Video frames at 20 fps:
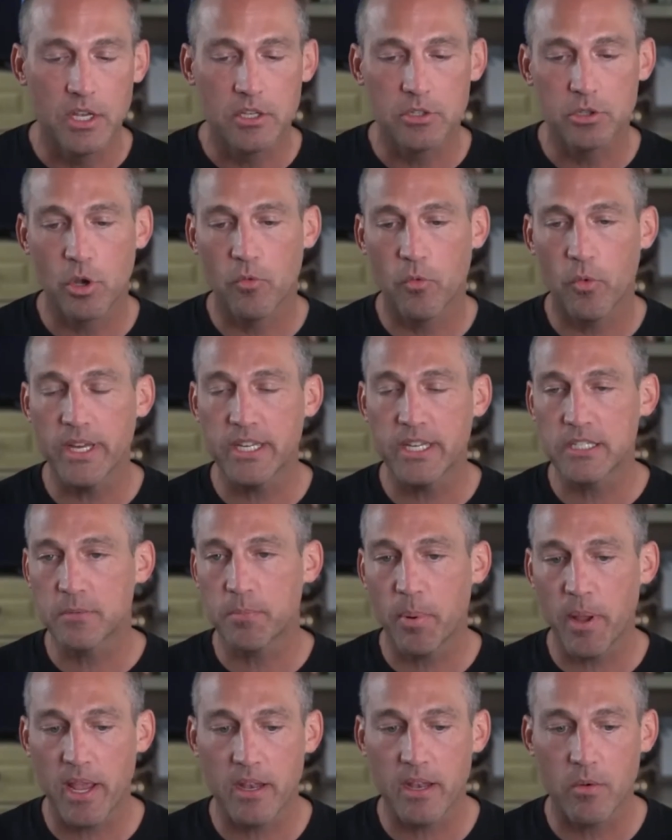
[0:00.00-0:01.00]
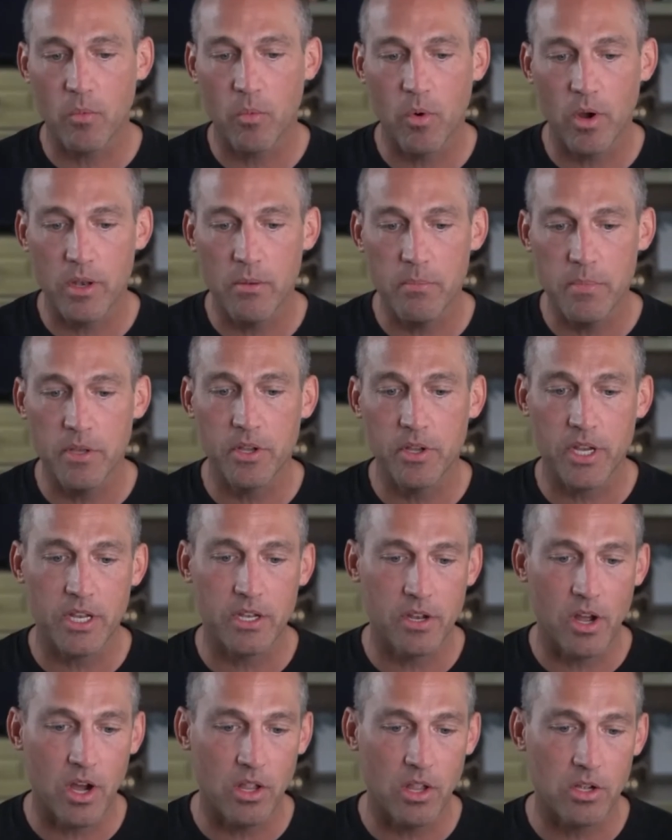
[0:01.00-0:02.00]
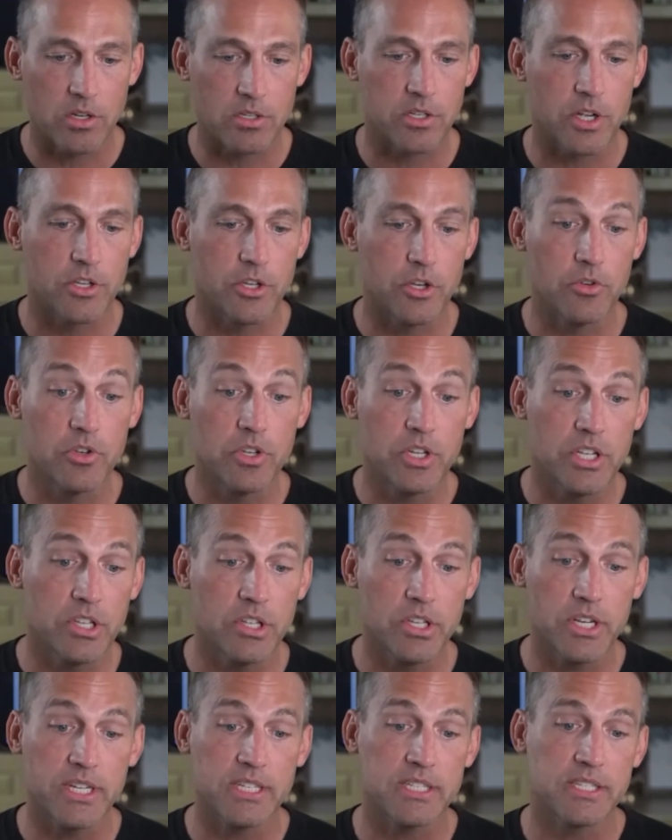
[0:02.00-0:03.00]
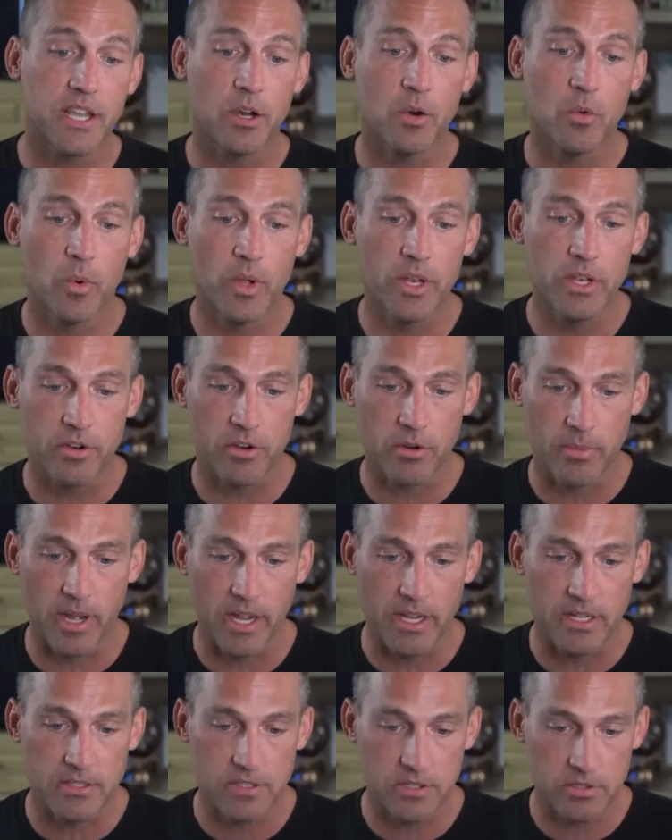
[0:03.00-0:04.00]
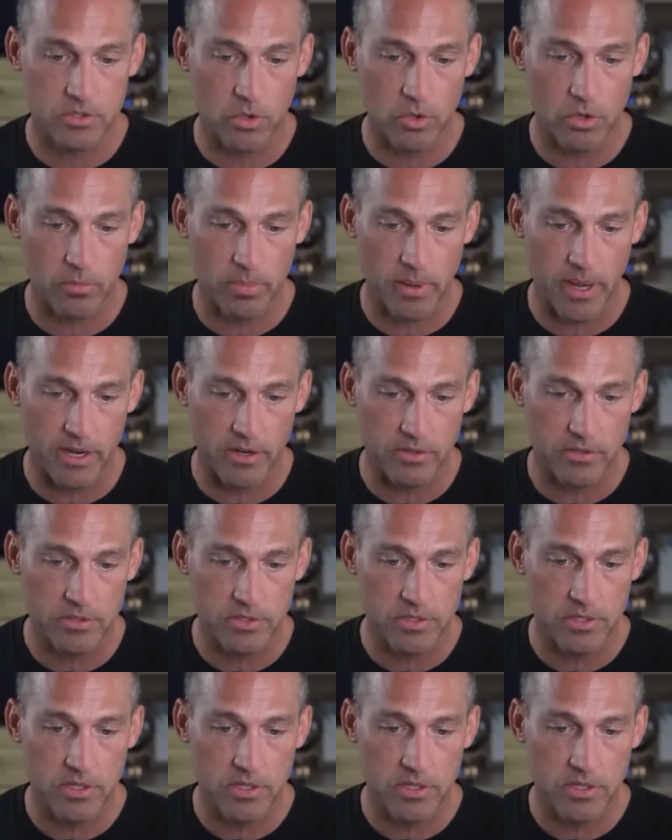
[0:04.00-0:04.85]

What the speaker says: So if we spent $1 million on utility scale wind turbines and solar panels,